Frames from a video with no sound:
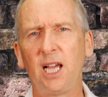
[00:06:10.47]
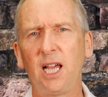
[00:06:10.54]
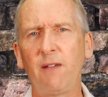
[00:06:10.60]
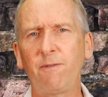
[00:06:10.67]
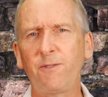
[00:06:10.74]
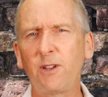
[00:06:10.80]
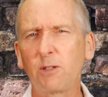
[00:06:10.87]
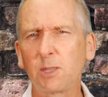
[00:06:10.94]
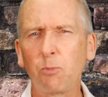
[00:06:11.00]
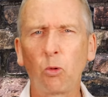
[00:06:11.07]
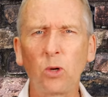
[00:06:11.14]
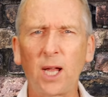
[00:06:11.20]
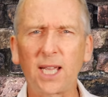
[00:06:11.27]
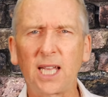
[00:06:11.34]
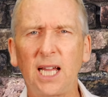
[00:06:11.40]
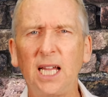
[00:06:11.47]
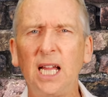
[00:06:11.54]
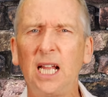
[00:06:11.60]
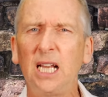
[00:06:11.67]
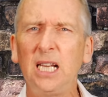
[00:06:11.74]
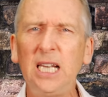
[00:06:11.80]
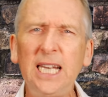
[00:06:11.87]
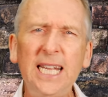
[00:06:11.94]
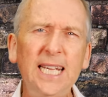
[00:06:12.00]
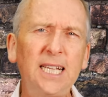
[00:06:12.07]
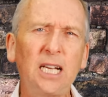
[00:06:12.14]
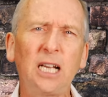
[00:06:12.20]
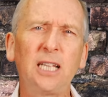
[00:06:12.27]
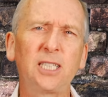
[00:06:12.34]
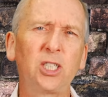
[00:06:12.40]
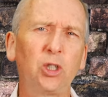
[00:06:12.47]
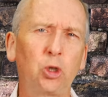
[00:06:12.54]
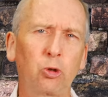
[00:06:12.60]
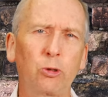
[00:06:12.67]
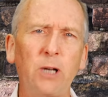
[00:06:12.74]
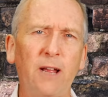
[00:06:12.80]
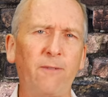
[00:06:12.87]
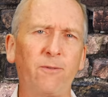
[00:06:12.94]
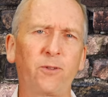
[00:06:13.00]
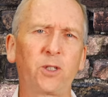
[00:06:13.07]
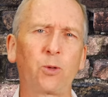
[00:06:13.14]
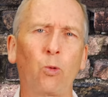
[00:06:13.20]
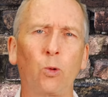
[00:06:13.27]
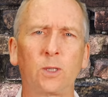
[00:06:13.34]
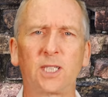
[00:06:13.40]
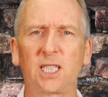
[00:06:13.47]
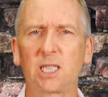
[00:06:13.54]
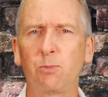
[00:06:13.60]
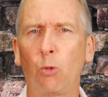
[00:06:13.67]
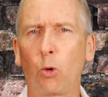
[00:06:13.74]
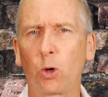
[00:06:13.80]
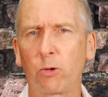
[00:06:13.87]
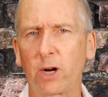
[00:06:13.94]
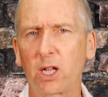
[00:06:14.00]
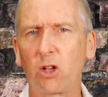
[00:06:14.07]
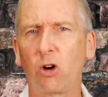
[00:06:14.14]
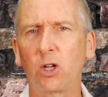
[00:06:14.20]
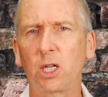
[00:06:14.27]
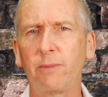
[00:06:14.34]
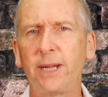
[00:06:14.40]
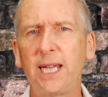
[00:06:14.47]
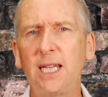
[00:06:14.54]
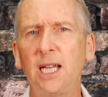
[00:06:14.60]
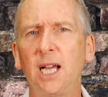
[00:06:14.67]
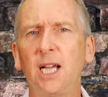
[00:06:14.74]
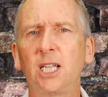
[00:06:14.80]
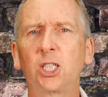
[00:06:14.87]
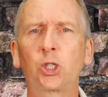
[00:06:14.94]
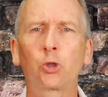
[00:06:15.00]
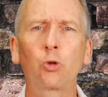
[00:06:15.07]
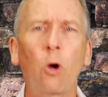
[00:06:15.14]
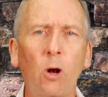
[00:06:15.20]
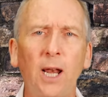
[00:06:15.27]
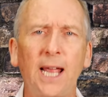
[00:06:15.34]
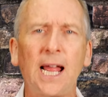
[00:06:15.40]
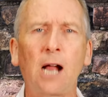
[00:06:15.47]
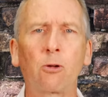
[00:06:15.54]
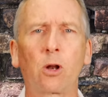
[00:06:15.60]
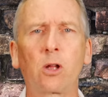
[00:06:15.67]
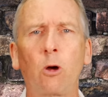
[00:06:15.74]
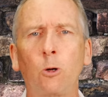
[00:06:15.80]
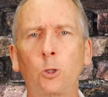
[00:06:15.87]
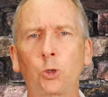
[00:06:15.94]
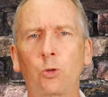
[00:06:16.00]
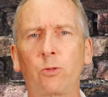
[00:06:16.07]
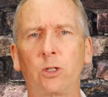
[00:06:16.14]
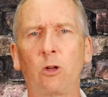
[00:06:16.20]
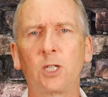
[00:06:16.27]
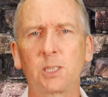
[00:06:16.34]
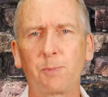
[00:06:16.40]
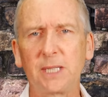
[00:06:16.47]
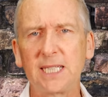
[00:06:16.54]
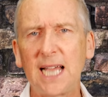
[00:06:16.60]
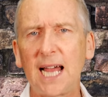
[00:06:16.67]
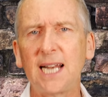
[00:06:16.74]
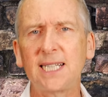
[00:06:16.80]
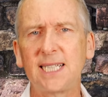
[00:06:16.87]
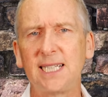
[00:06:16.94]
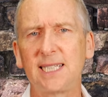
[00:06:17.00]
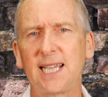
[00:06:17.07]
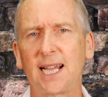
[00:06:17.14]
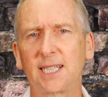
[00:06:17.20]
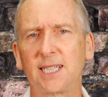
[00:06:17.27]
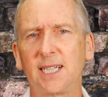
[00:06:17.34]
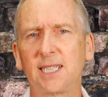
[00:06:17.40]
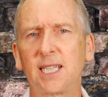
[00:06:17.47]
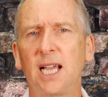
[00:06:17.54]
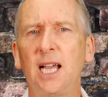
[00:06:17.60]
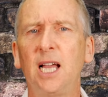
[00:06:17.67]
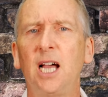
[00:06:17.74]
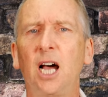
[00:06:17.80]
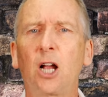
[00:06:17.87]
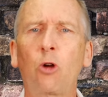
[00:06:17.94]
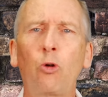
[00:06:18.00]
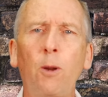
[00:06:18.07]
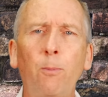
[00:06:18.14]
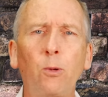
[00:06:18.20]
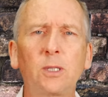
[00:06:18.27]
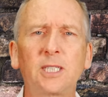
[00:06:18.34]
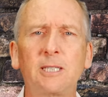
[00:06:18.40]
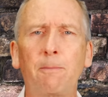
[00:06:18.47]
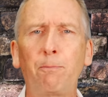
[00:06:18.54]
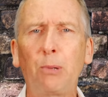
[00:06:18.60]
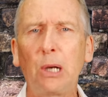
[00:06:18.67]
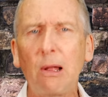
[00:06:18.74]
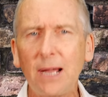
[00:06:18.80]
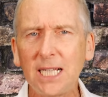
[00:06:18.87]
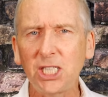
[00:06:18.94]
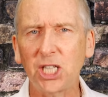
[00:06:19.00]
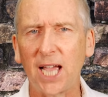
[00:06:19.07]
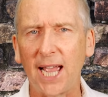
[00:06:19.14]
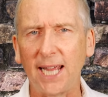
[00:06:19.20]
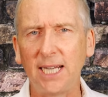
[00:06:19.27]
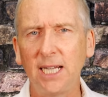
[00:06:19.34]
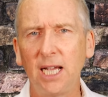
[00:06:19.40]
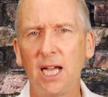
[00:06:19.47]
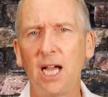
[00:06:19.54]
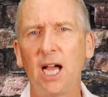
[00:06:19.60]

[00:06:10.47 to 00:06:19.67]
It feels more like a leaderless drift towards a smaller economy, struggling agricultural and hospitality sectors, a crippled supply chain,